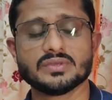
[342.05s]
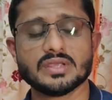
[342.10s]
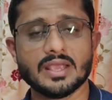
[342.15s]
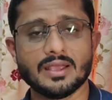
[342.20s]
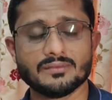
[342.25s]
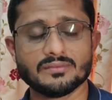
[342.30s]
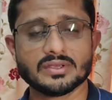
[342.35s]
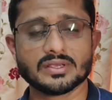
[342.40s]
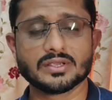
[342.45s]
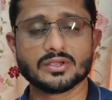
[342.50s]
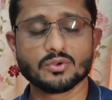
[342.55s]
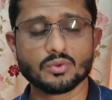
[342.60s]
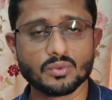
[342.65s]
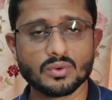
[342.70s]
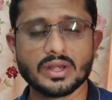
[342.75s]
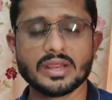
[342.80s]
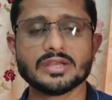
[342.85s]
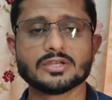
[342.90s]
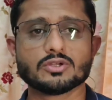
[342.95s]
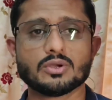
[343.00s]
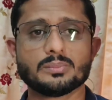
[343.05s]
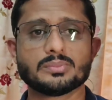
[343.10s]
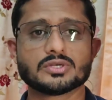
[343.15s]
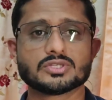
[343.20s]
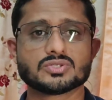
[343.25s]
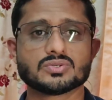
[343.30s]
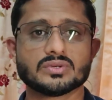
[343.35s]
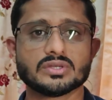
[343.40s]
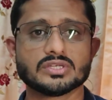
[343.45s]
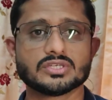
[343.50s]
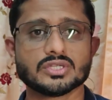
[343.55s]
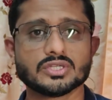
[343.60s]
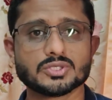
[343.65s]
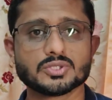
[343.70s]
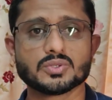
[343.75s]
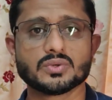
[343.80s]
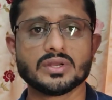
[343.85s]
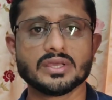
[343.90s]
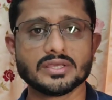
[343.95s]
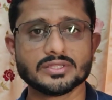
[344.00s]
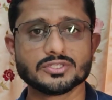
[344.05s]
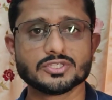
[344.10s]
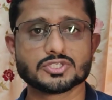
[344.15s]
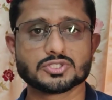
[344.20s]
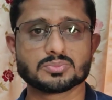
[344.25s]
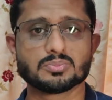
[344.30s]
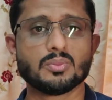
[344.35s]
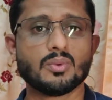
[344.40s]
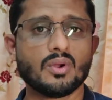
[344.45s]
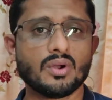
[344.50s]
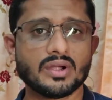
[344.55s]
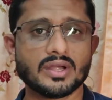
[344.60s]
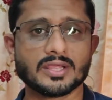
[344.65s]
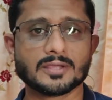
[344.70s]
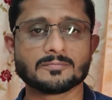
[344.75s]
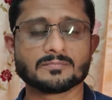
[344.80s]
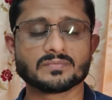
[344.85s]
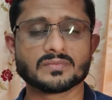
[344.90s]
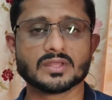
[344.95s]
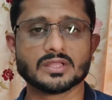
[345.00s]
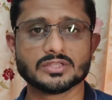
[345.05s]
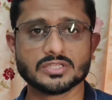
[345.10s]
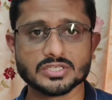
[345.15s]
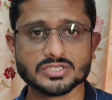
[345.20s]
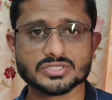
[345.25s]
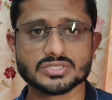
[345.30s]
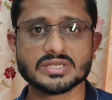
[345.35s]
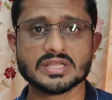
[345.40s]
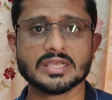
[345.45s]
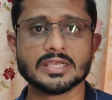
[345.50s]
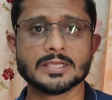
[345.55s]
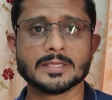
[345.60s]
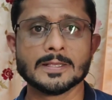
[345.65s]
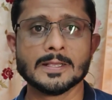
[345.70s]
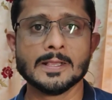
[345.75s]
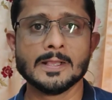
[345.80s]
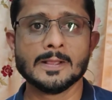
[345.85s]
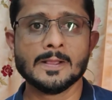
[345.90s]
We have a great opportunity today, this morning, this day,